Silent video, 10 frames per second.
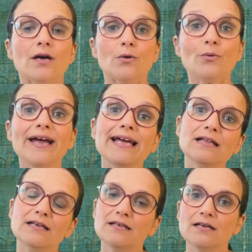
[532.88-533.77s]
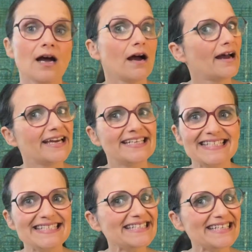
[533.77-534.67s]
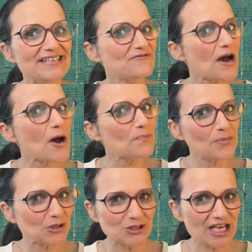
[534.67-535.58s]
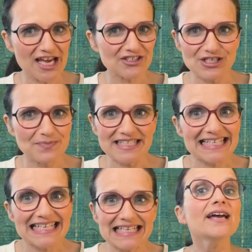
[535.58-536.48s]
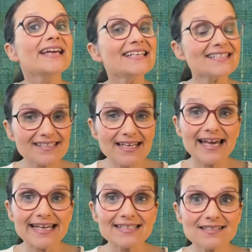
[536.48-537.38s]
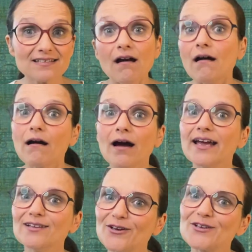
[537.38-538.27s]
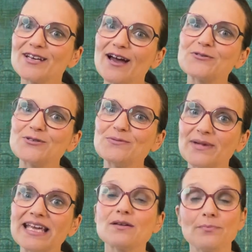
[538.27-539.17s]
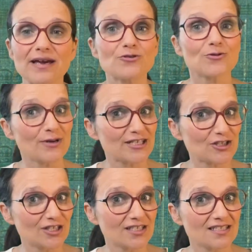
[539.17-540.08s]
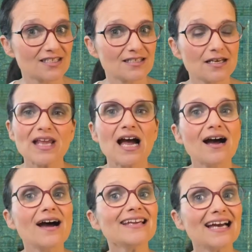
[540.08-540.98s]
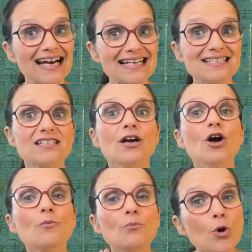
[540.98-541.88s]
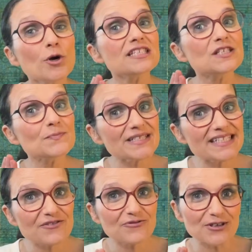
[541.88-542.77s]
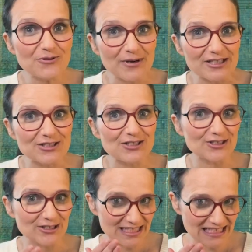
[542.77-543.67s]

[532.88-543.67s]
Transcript: Well, I didn't give up on ChatGPT. Instead, I learned how to make better questions. I asked more specific questions